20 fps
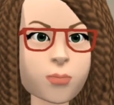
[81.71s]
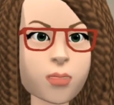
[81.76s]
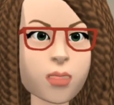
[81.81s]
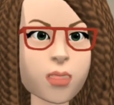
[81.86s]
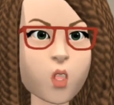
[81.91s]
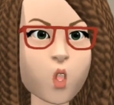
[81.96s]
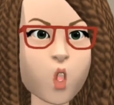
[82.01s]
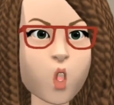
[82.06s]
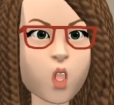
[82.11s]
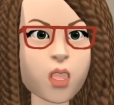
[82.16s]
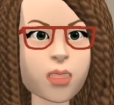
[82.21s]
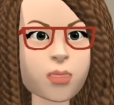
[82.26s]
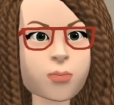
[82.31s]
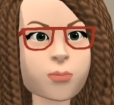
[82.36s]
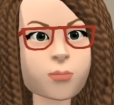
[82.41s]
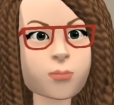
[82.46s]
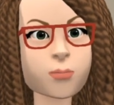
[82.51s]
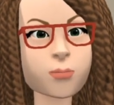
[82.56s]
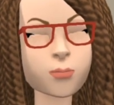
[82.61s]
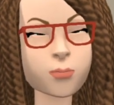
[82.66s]
2.
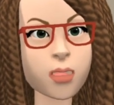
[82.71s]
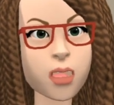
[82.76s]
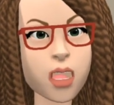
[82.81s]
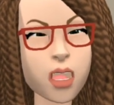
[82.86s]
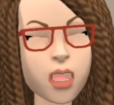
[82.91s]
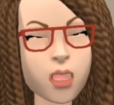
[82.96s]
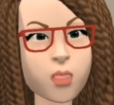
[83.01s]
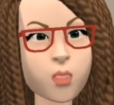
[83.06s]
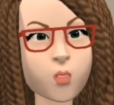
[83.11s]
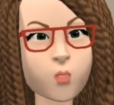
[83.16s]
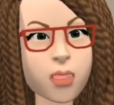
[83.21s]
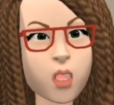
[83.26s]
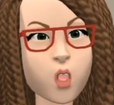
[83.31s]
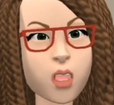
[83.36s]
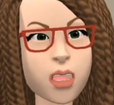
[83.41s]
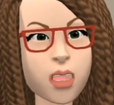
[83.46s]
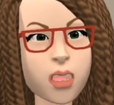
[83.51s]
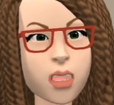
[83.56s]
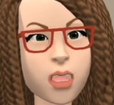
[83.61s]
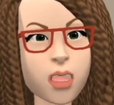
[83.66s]
It shows you
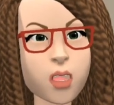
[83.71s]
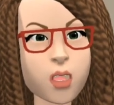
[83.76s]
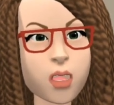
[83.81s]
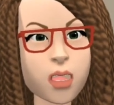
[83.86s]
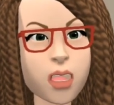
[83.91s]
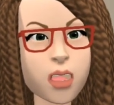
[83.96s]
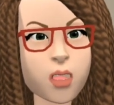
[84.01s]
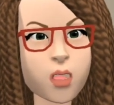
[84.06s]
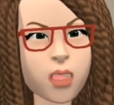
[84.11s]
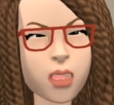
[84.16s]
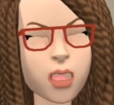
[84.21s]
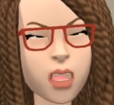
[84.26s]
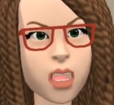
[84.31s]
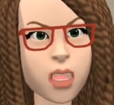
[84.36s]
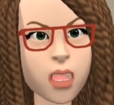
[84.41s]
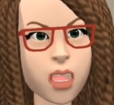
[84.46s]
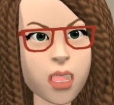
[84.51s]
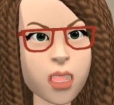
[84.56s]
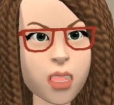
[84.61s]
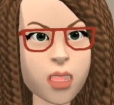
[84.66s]
the layer
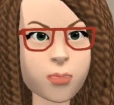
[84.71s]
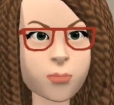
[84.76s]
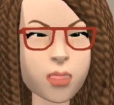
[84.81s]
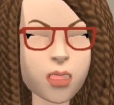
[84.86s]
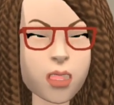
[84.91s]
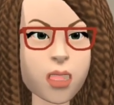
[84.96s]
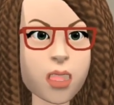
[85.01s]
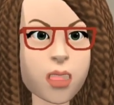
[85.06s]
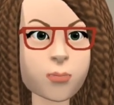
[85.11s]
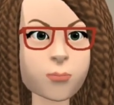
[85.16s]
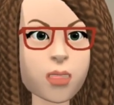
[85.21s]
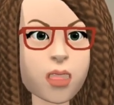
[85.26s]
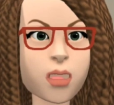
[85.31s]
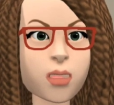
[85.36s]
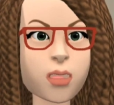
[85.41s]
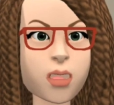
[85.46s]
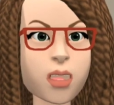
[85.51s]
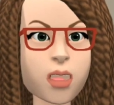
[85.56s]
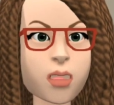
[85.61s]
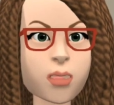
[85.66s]
underneath income and
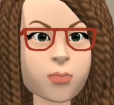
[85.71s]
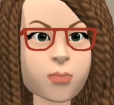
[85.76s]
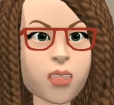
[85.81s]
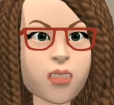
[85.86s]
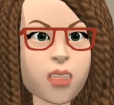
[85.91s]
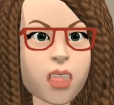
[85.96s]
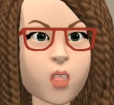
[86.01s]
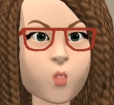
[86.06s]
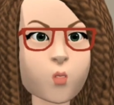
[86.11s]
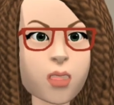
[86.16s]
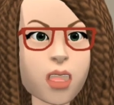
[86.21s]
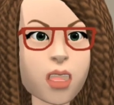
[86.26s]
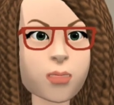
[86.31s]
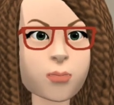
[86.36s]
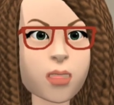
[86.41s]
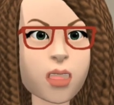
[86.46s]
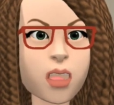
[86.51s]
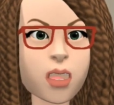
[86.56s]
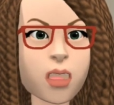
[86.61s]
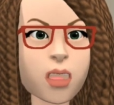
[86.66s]
expenses. If how much
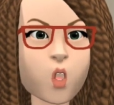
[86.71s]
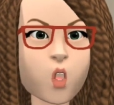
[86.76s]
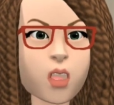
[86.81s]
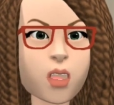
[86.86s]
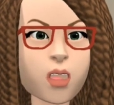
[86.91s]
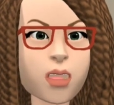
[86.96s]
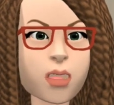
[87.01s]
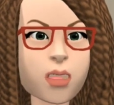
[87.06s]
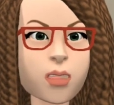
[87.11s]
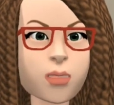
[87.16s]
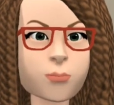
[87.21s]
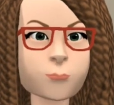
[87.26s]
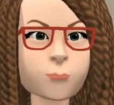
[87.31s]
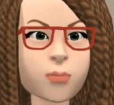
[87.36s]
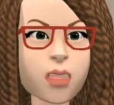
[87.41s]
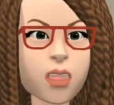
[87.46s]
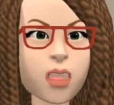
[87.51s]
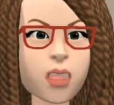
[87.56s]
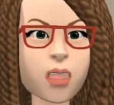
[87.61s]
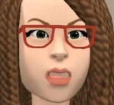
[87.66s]
money you earn and
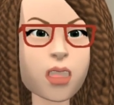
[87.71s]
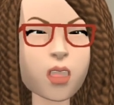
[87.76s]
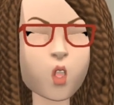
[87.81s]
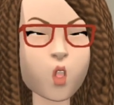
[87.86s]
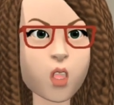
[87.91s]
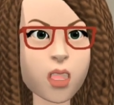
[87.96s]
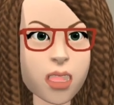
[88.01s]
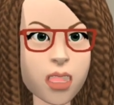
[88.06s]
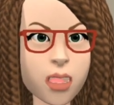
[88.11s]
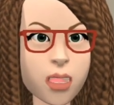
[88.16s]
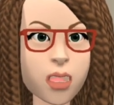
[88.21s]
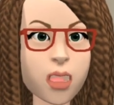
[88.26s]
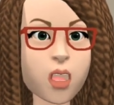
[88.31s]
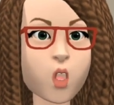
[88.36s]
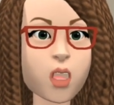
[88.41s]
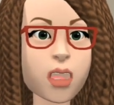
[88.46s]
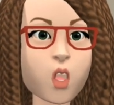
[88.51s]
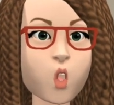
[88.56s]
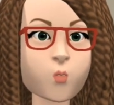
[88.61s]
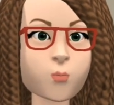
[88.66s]
spend isn't all there is
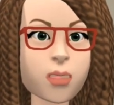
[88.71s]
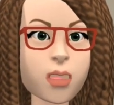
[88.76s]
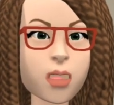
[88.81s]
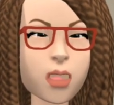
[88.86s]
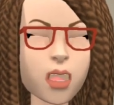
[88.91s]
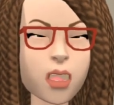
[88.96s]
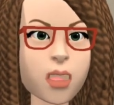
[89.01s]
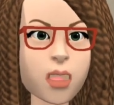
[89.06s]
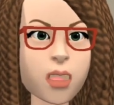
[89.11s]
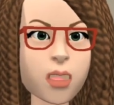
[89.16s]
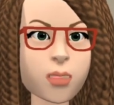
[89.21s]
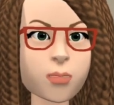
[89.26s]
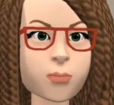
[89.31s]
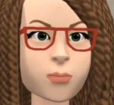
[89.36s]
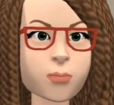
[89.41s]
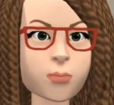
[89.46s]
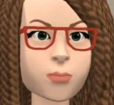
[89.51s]
to your business.